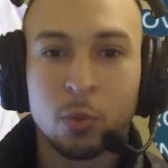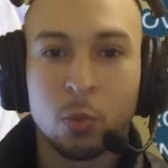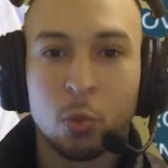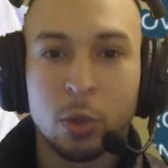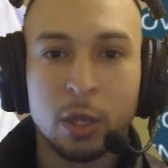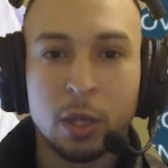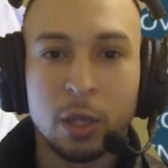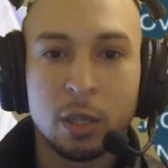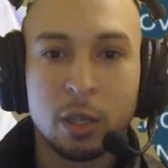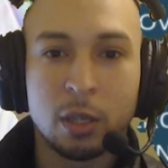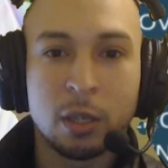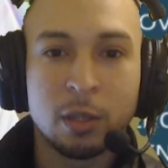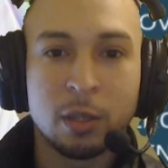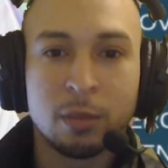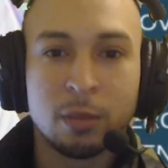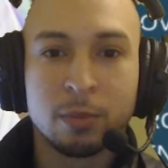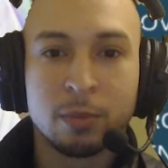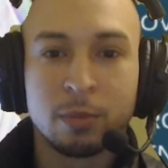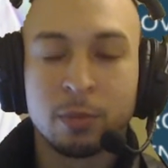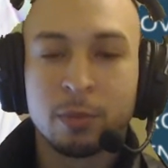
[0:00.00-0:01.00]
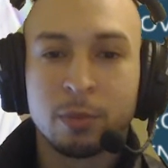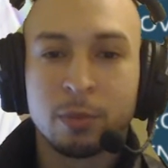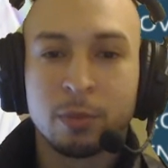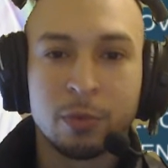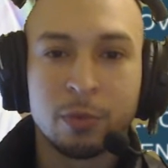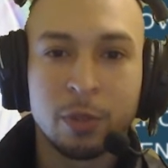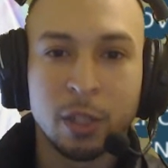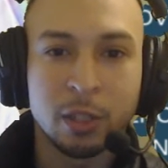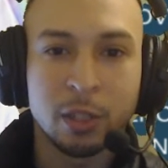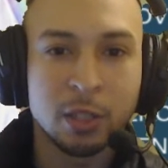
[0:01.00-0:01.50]
we
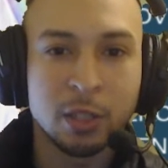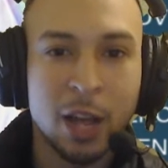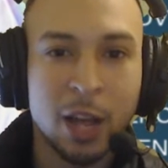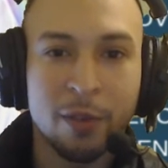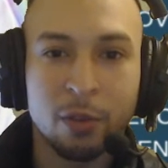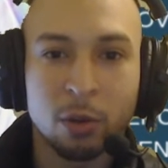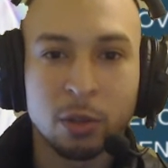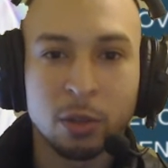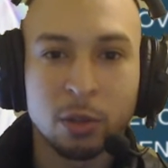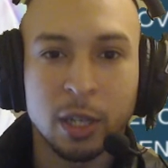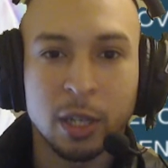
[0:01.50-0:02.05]
philosophical,